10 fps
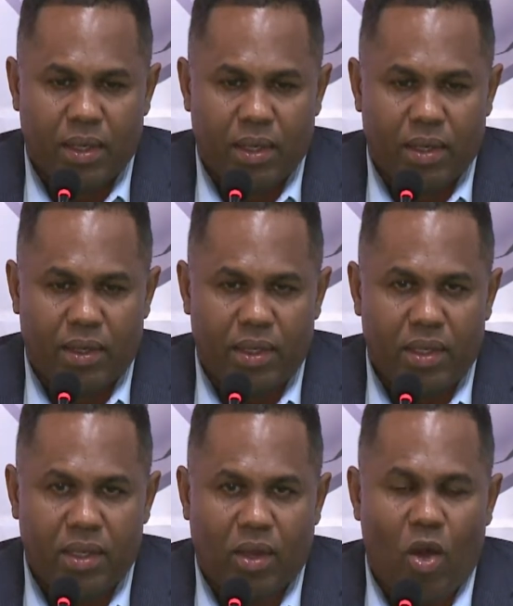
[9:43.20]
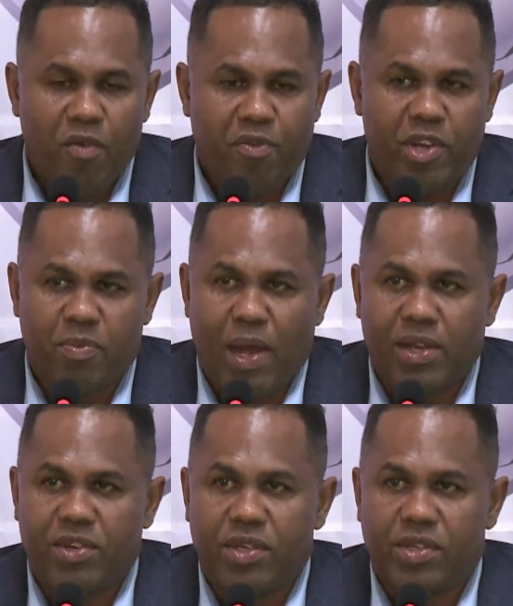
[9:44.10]
The conference
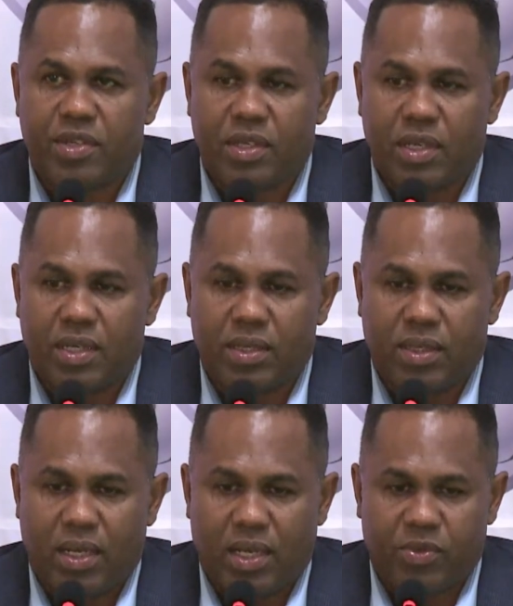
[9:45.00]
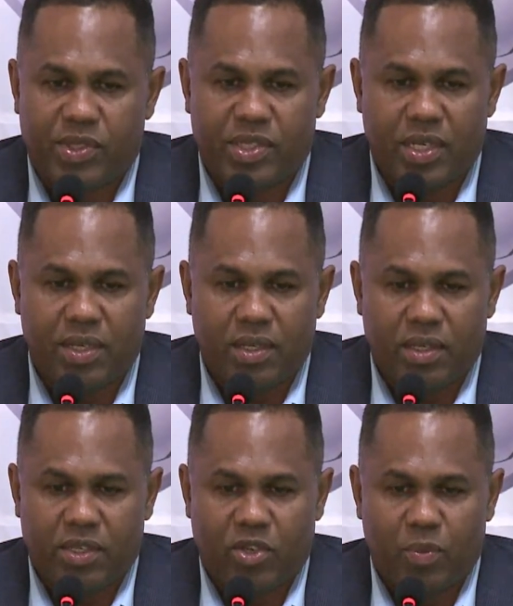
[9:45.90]
matches, as we said,
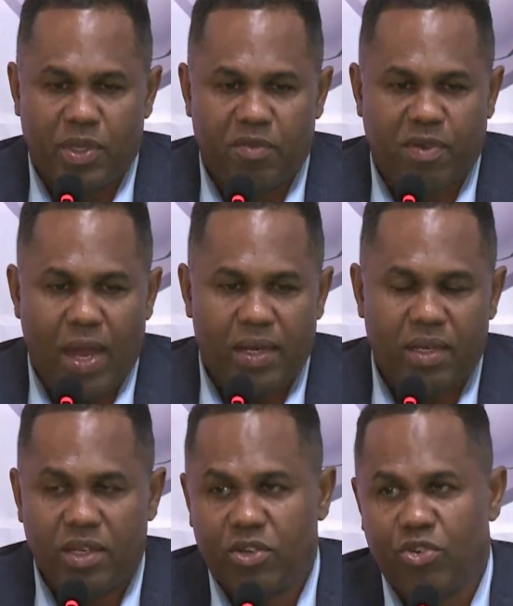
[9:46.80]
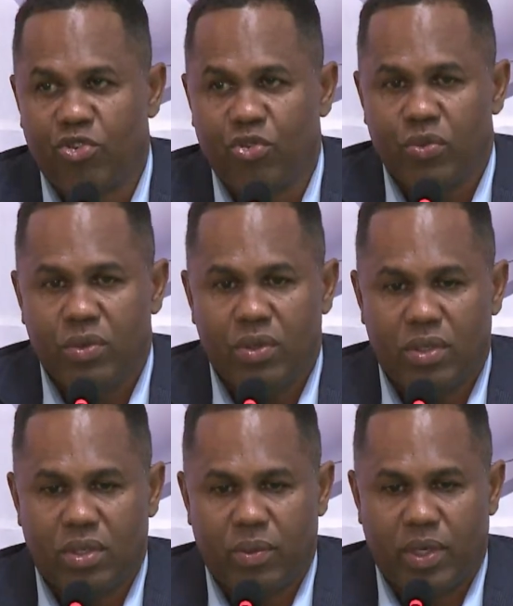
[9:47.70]
is going to be divided into two.
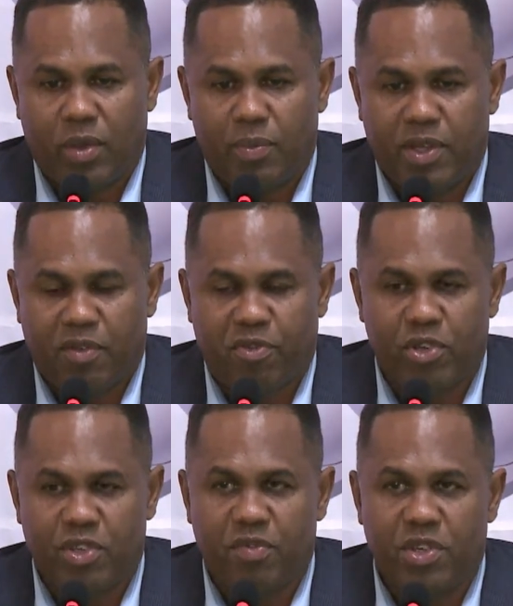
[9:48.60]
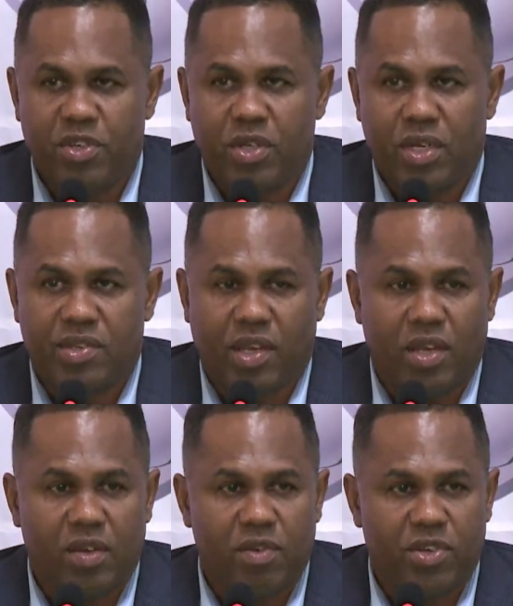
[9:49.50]
There'll be a first division and a
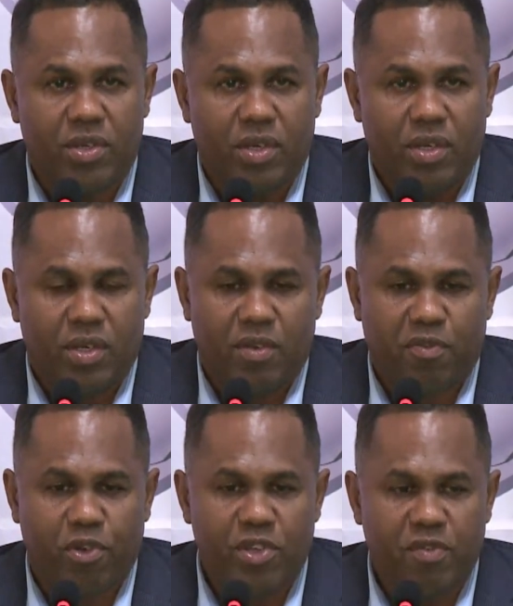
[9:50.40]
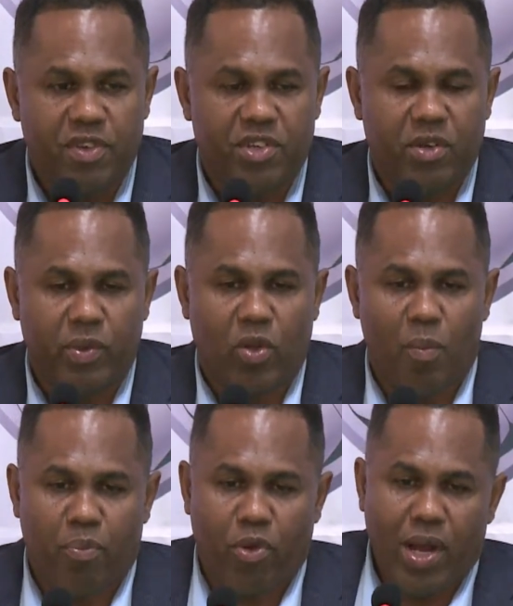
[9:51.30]
second division. The first division will
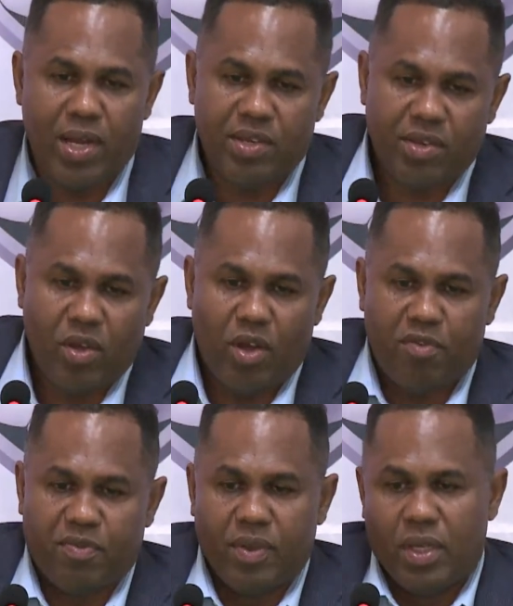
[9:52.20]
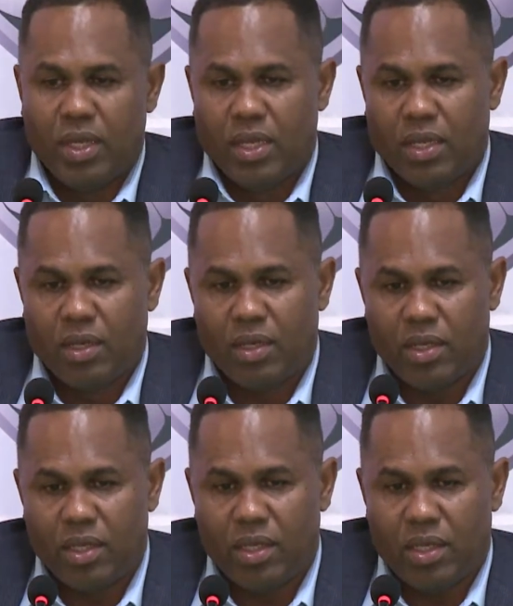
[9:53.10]
comprise of
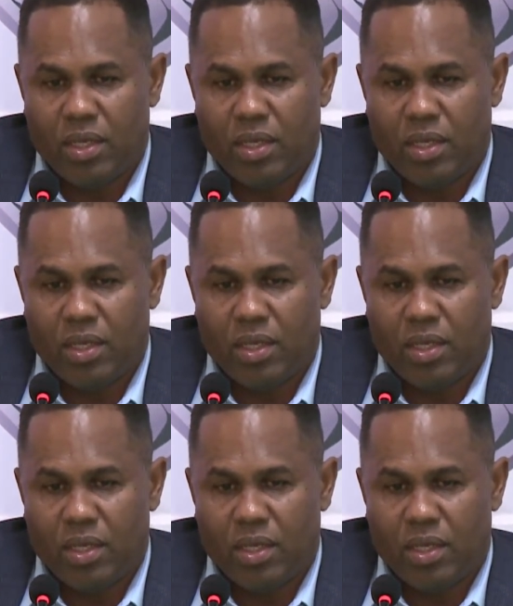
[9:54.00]
the